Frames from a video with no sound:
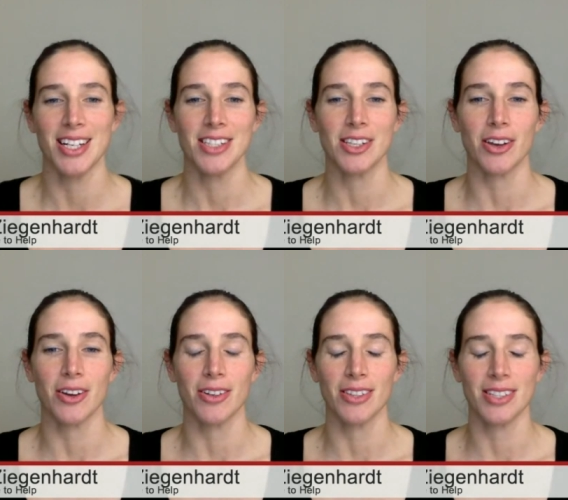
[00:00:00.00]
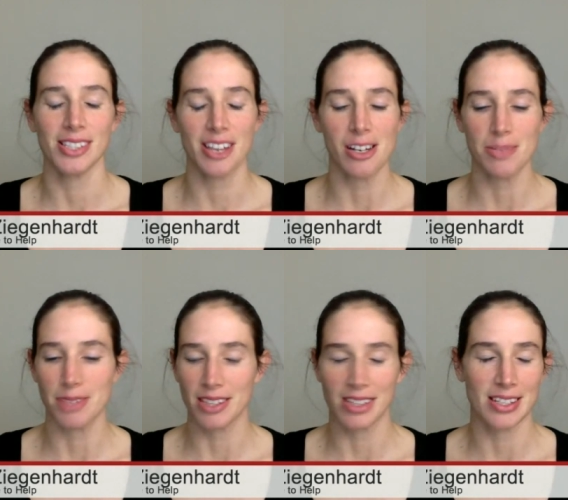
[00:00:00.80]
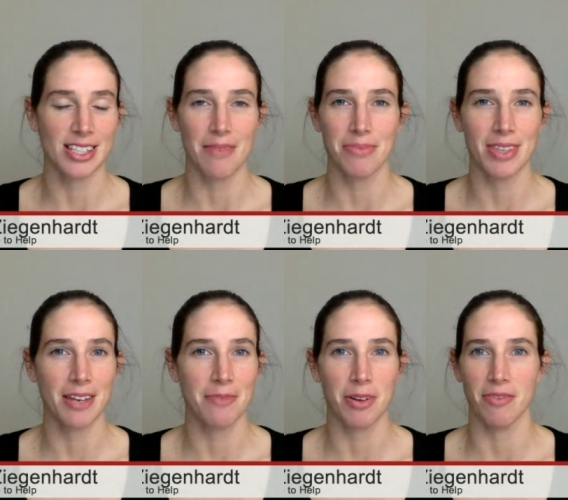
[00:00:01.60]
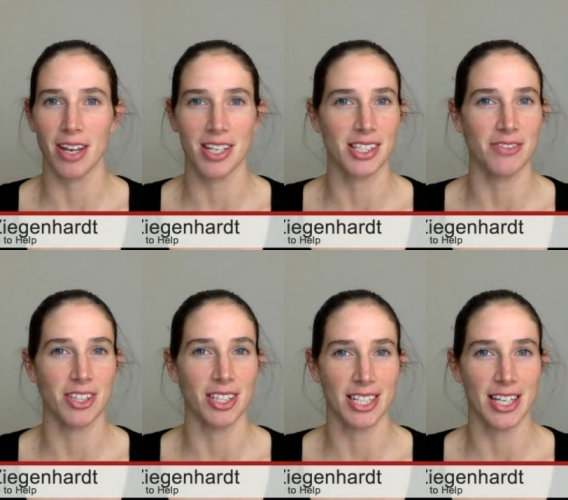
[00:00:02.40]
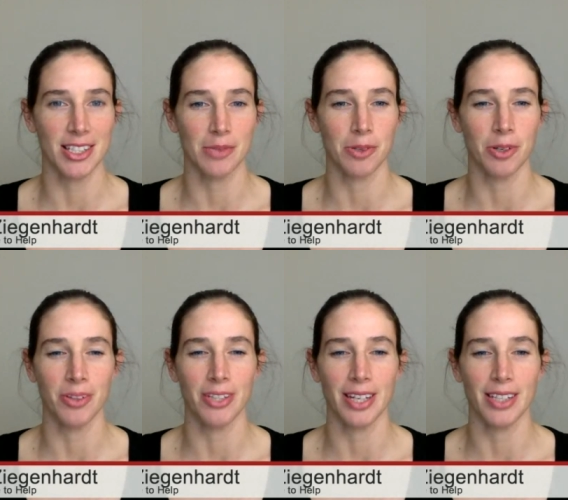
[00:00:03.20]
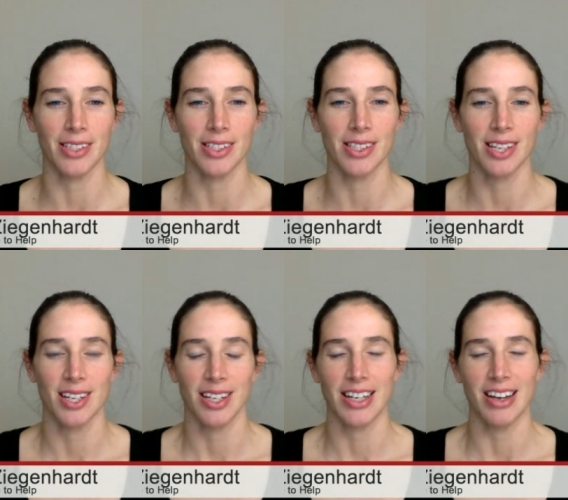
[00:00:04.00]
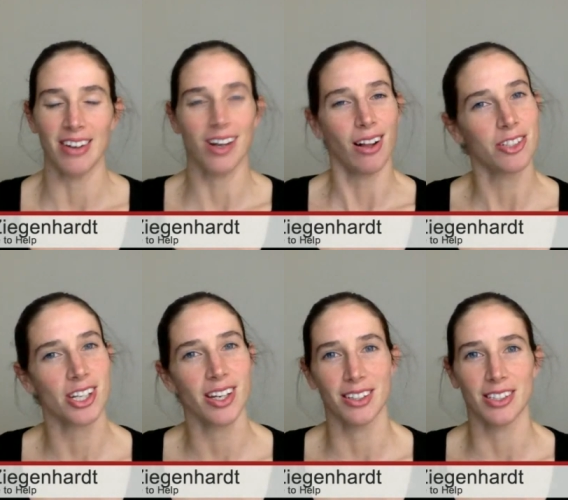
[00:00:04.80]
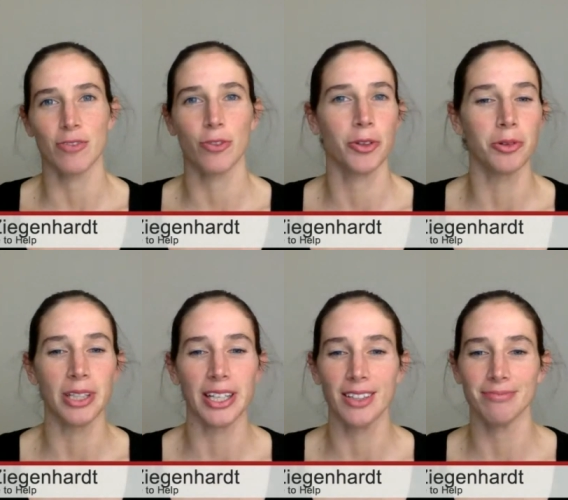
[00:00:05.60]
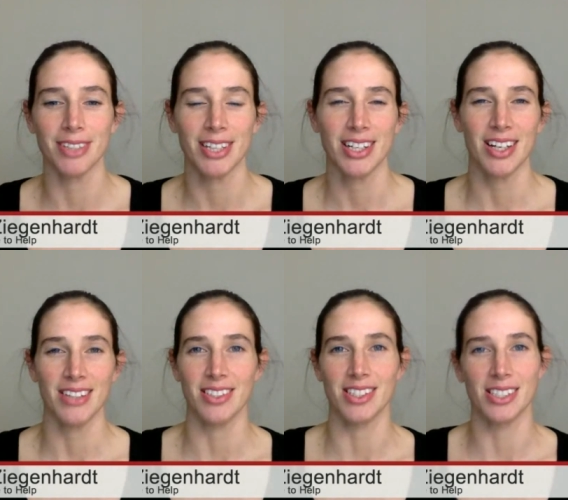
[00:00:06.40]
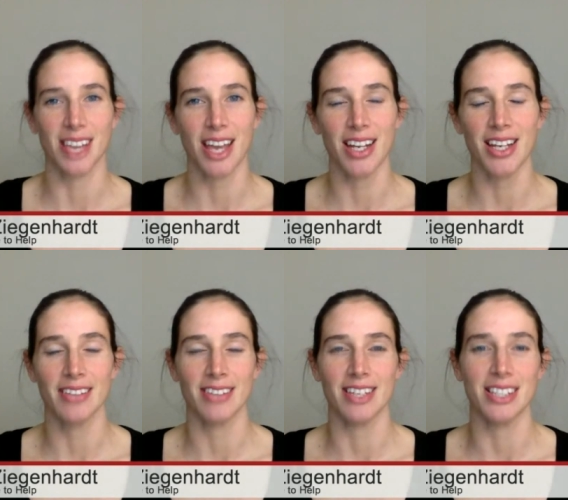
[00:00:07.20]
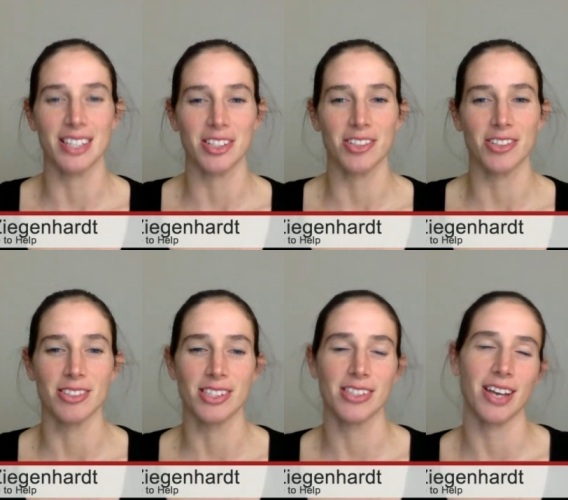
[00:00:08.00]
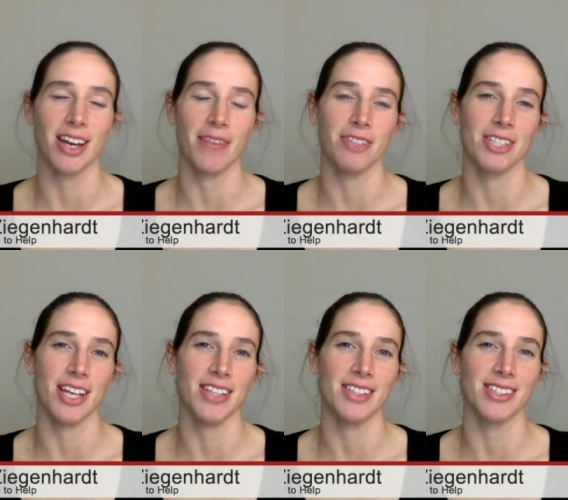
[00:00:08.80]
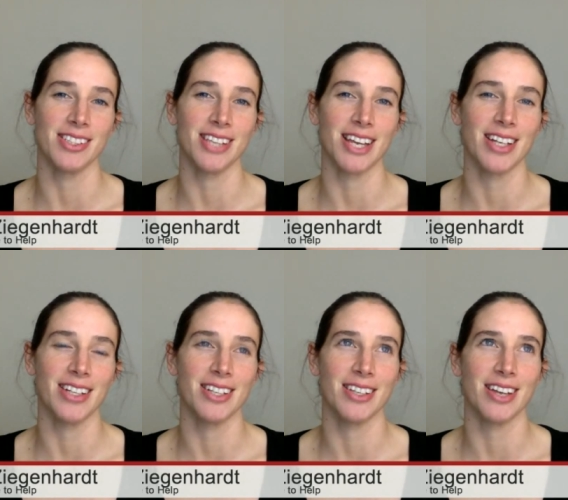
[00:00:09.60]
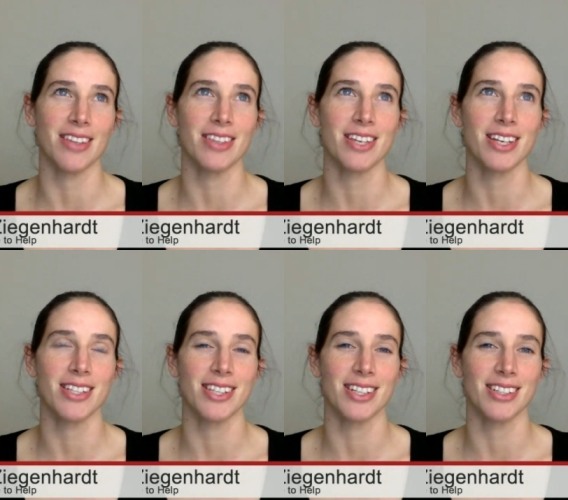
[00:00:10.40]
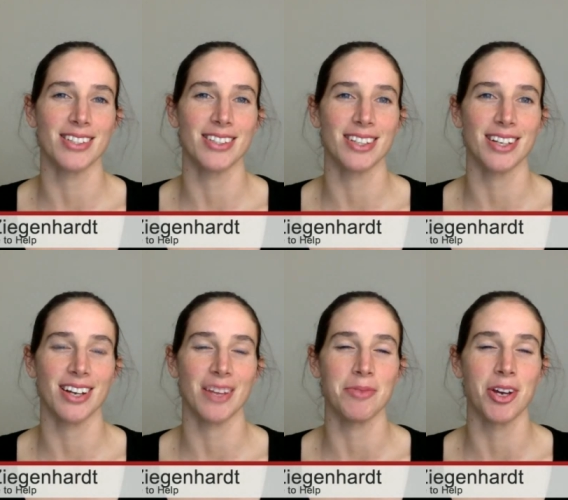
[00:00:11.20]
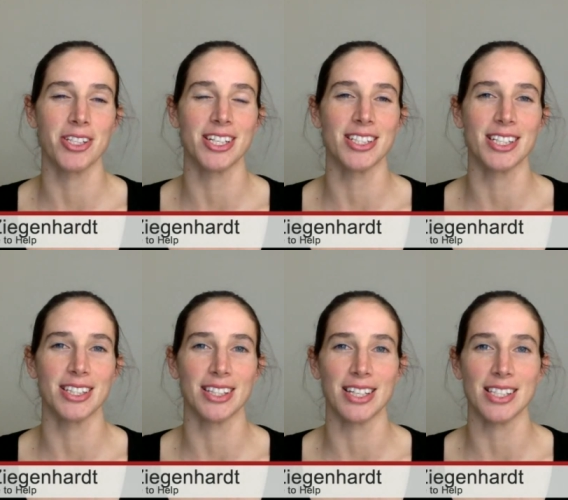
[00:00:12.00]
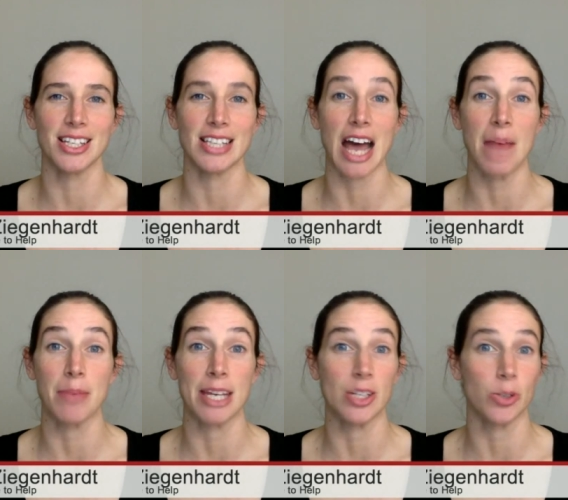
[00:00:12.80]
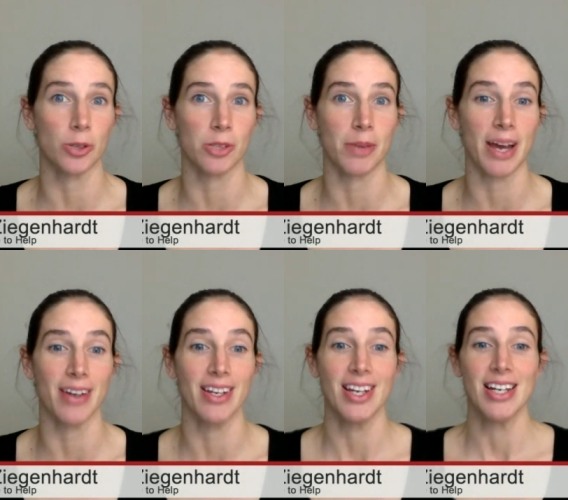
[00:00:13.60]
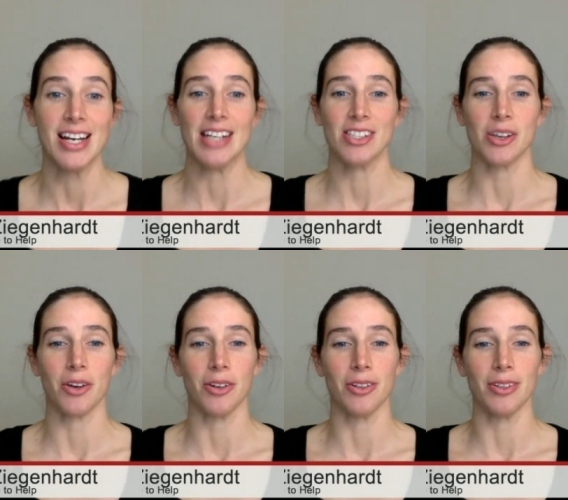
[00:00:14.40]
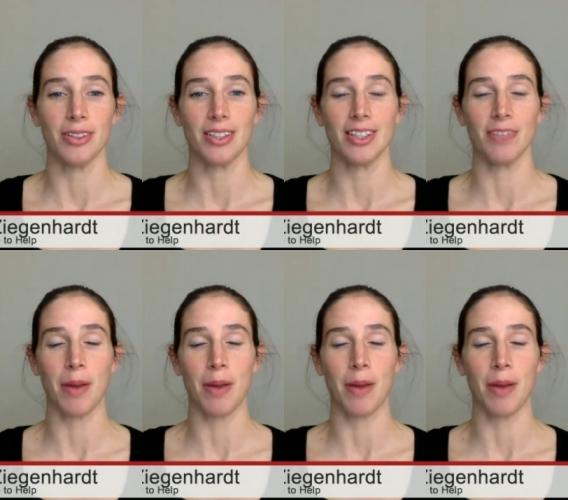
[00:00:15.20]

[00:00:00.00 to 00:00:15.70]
So this tells me that there's something pervasive in the dance world that is in our culture that's fueling and sustaining these issues for dancers. And the other thing is that I'm noticing is that these things aren't being talked about. So if